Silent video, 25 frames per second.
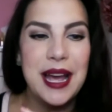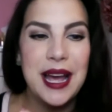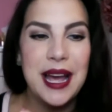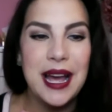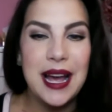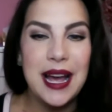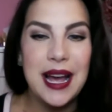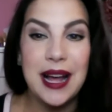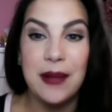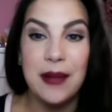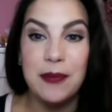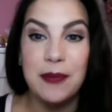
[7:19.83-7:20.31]

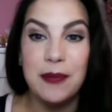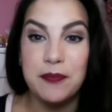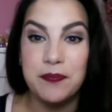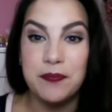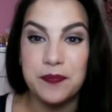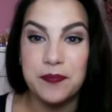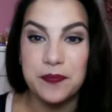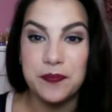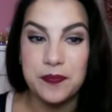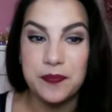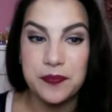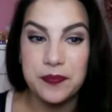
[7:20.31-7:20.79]

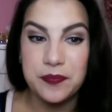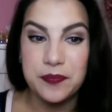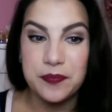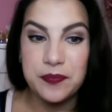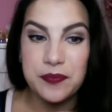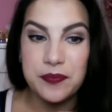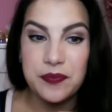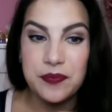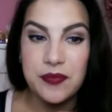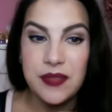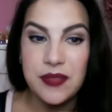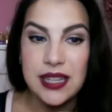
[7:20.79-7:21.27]

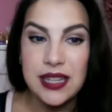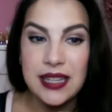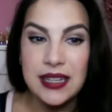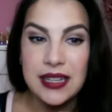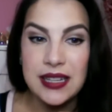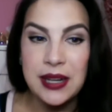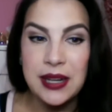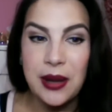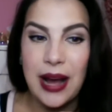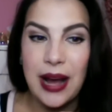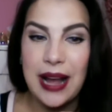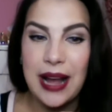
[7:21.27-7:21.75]

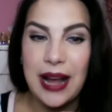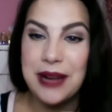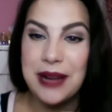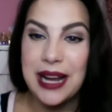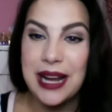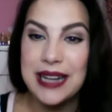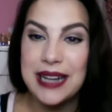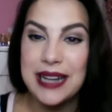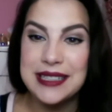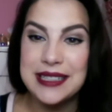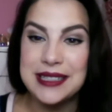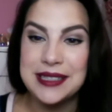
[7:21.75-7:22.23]
no,
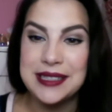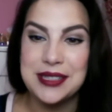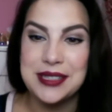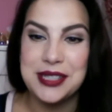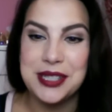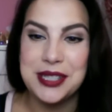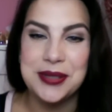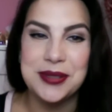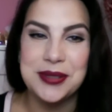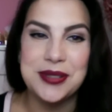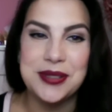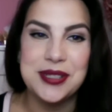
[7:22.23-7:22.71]
I didn't
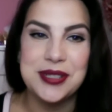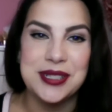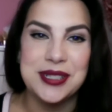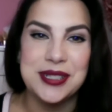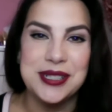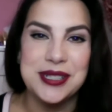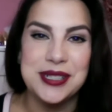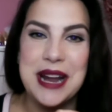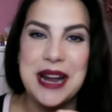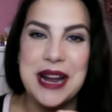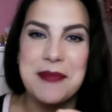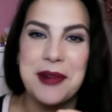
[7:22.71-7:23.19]
choose to
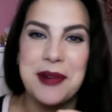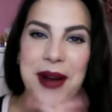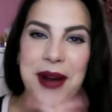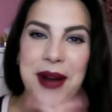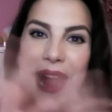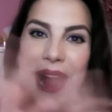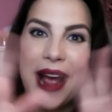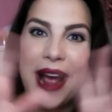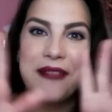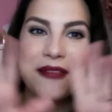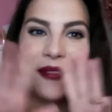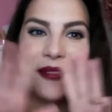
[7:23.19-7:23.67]
name her
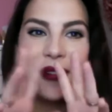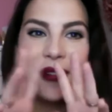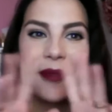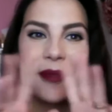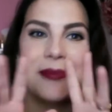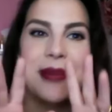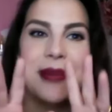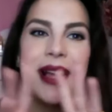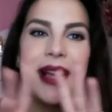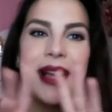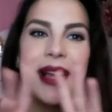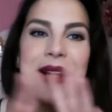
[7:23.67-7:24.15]
after
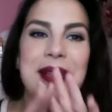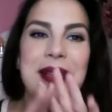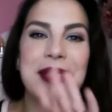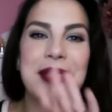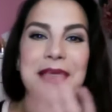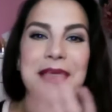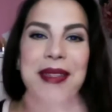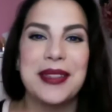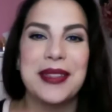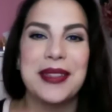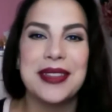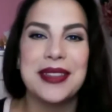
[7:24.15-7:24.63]

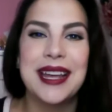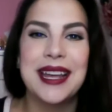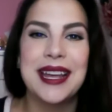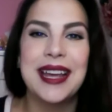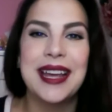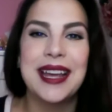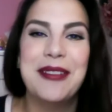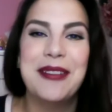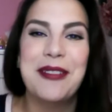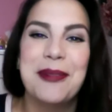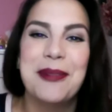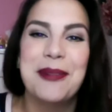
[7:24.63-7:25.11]
Belle
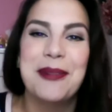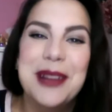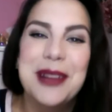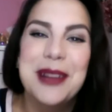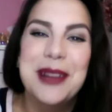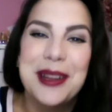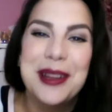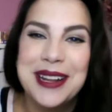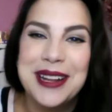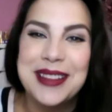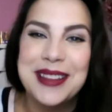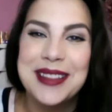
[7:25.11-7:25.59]
for
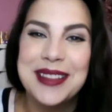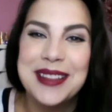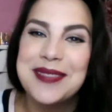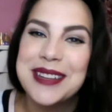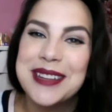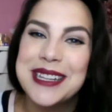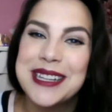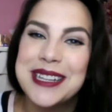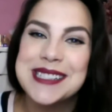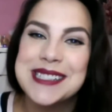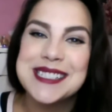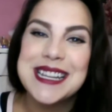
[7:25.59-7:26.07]
Beauty and the
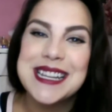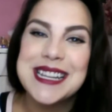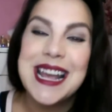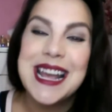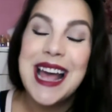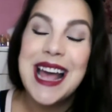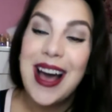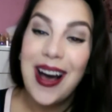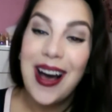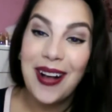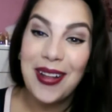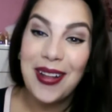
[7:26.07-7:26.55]
Beast,
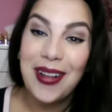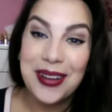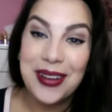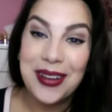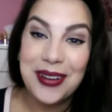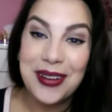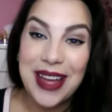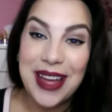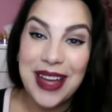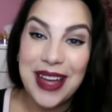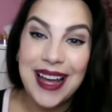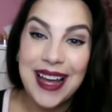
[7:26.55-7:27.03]

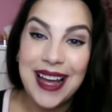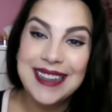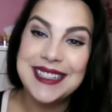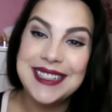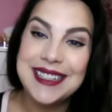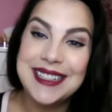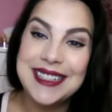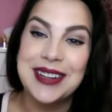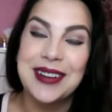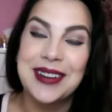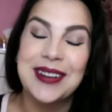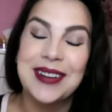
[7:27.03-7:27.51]
although that,
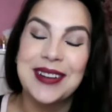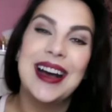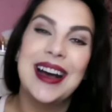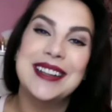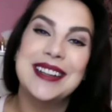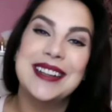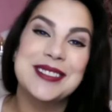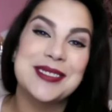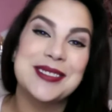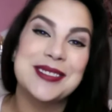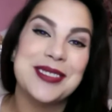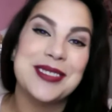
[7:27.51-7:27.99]
I
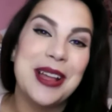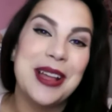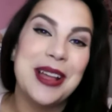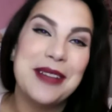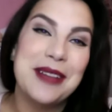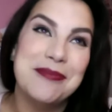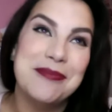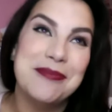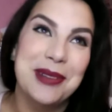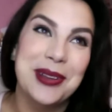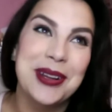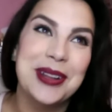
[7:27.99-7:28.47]
do love
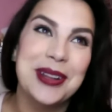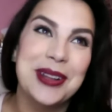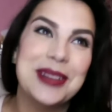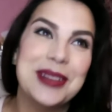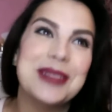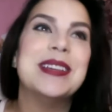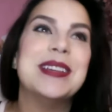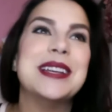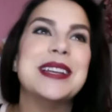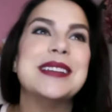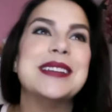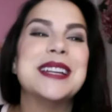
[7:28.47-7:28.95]
Beauty and the
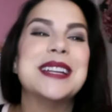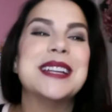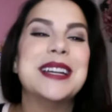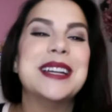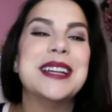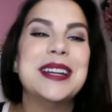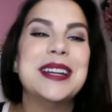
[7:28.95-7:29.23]
Beast,